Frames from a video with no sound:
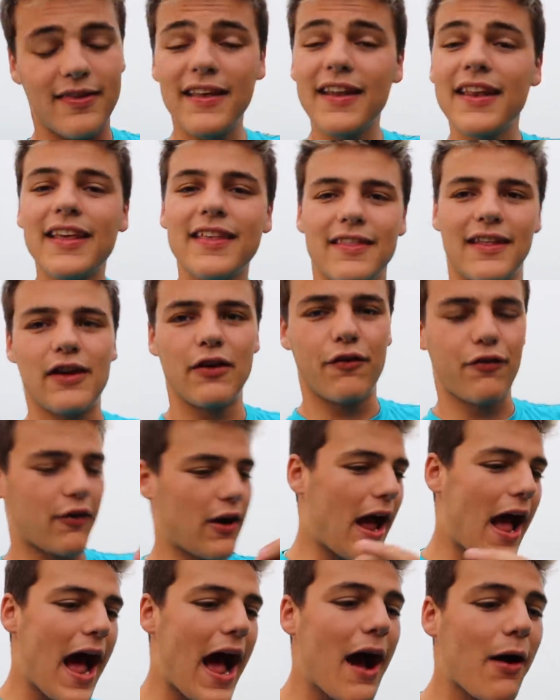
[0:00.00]
sitting there
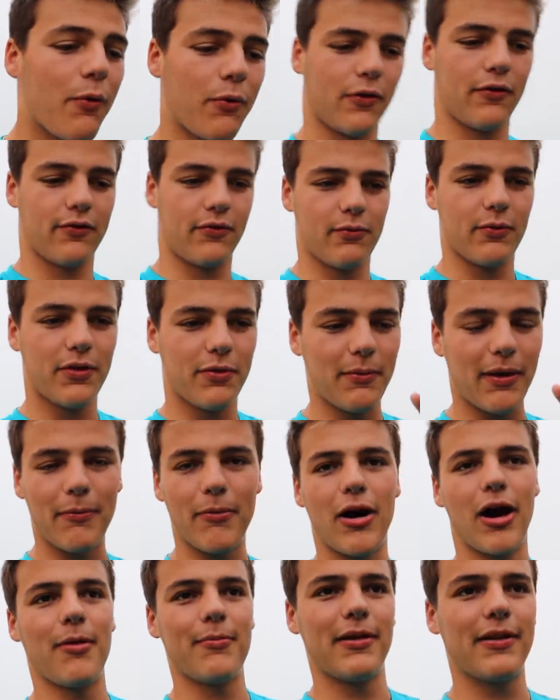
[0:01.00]
for hours with my
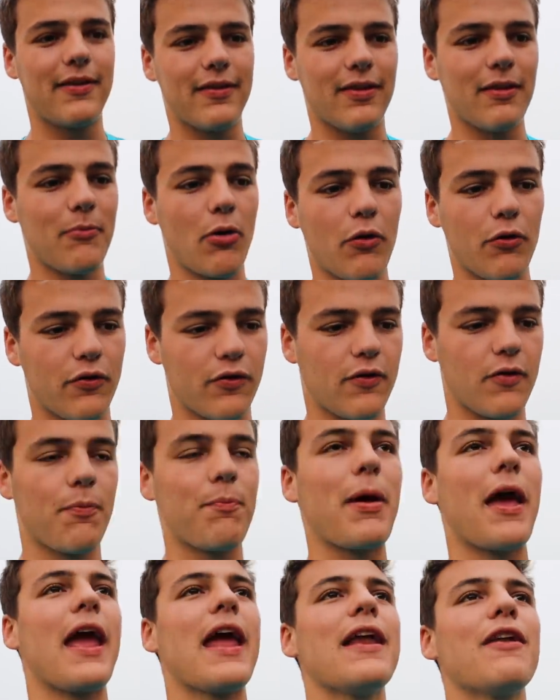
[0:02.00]
mom. It's the
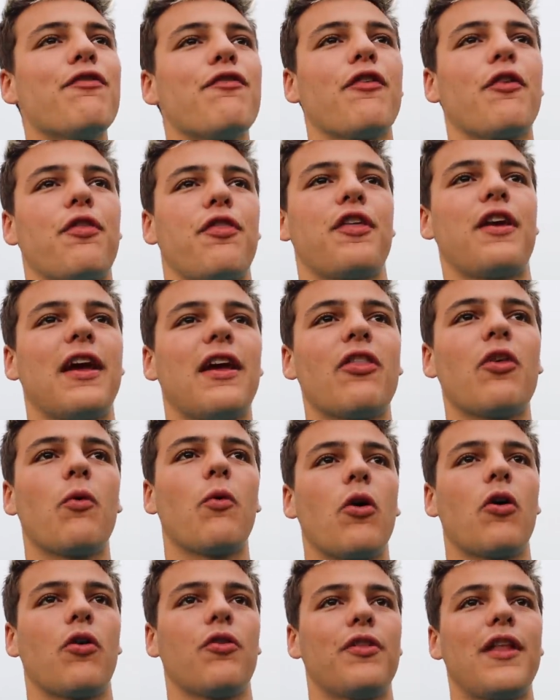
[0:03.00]
most painful thing in the
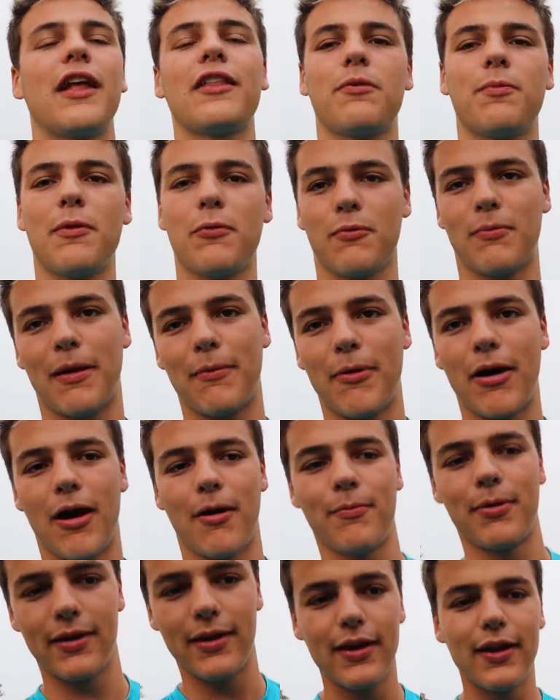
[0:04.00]
world, not to be with my
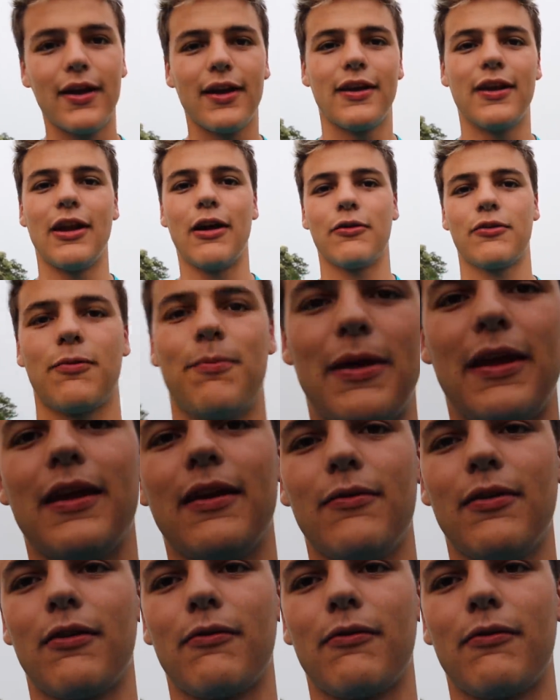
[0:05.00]
mom, but you know, to be